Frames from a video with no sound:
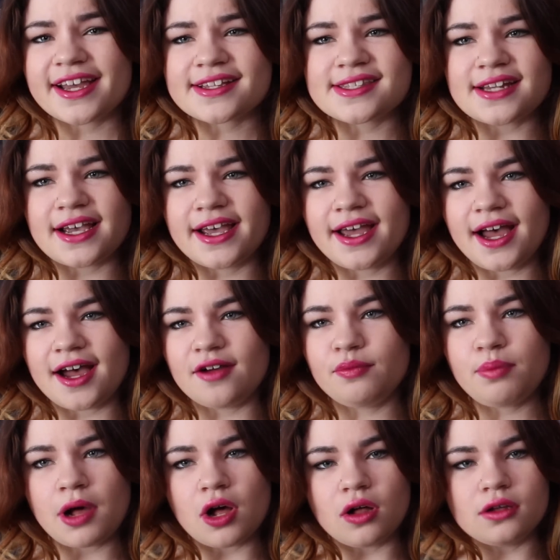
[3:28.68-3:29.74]
Next I
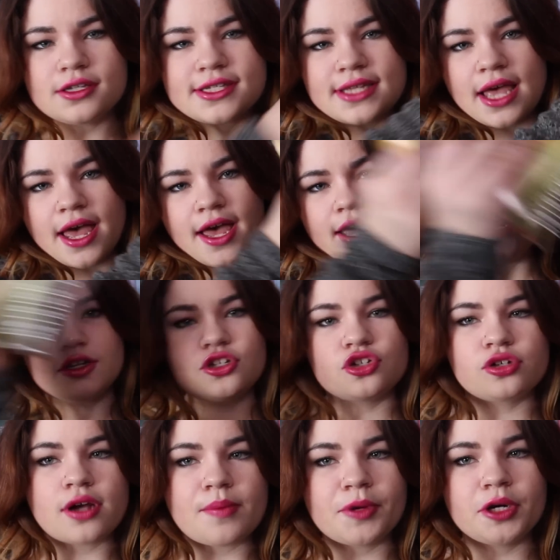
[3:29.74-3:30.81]
have Pulse and
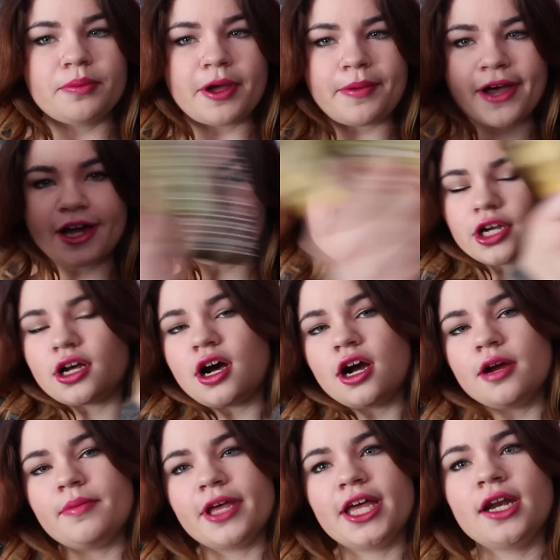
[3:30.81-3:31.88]
Tremor by Patrick
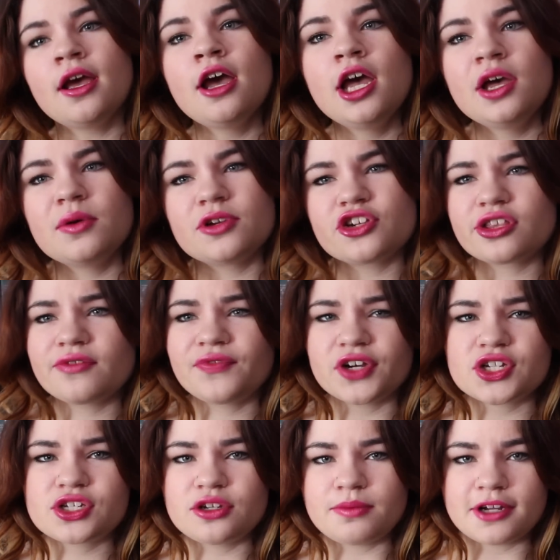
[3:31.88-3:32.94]
Carman, which are the
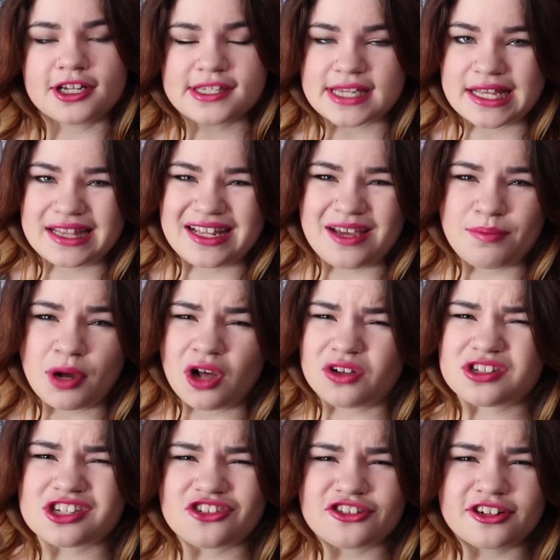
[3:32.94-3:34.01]
first two books in the
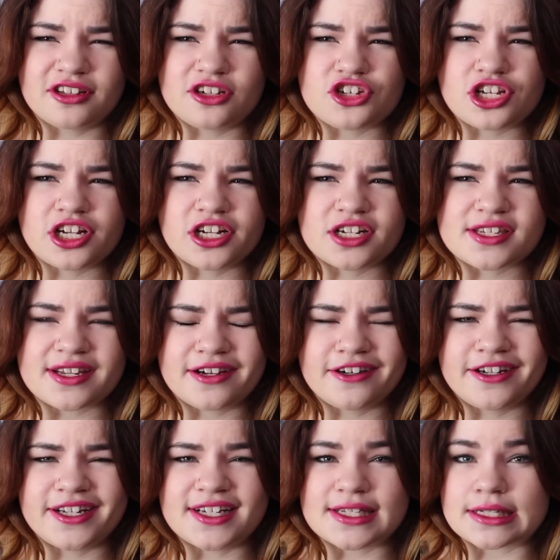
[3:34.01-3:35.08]
Pulse trilogy or
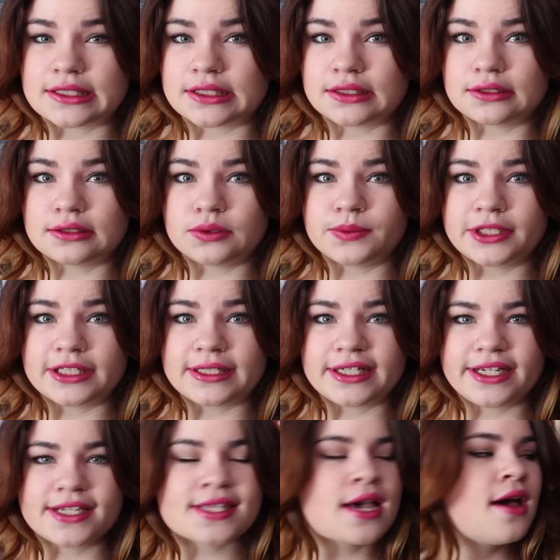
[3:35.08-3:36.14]
series, I don't know what it
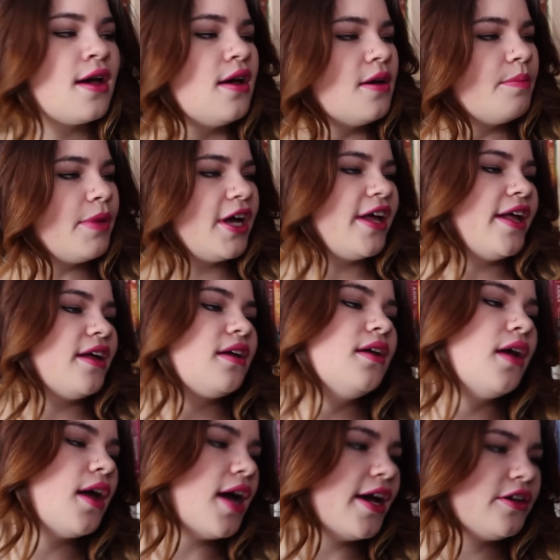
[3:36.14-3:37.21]
is but
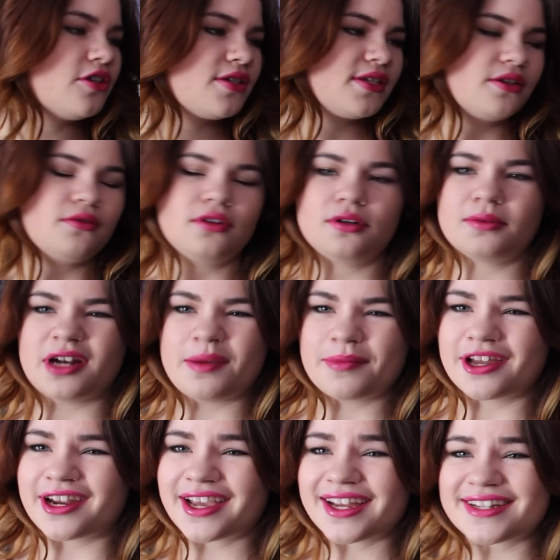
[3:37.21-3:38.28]
I just don't know when I'm
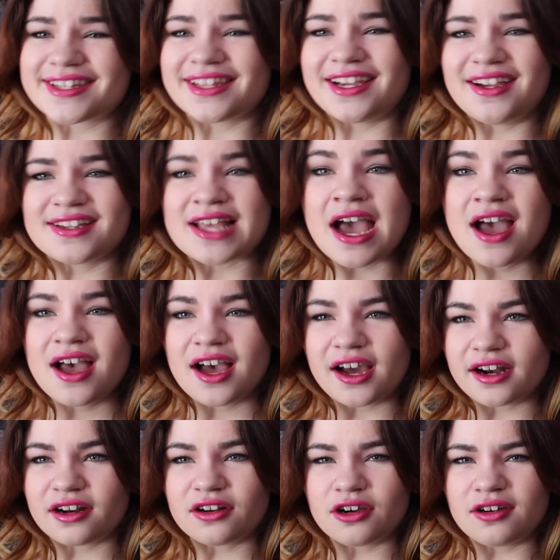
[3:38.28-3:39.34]
going to get to these.
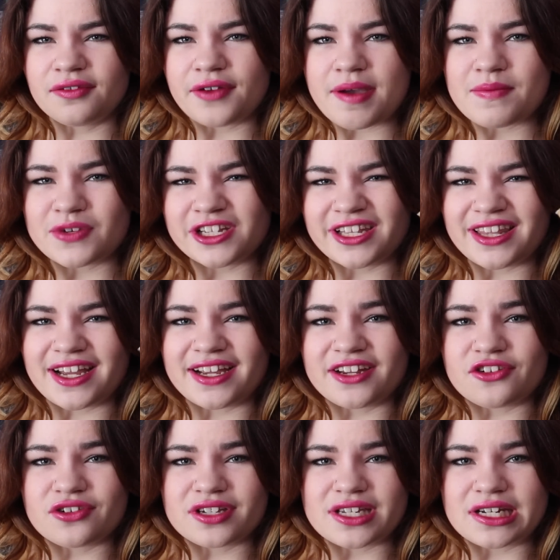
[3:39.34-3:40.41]
I don't know if I'm really that
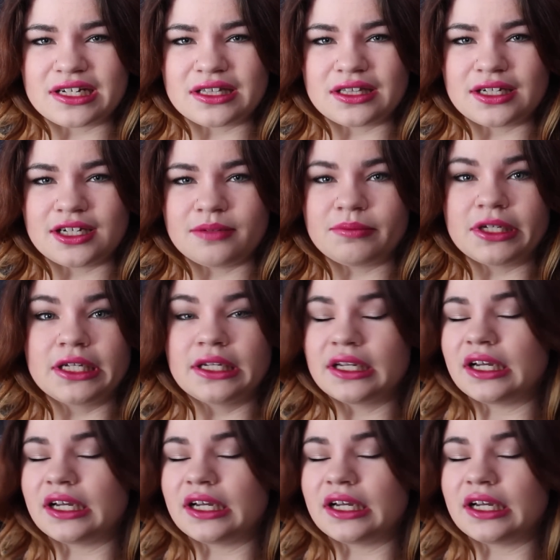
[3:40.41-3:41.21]
interested in them.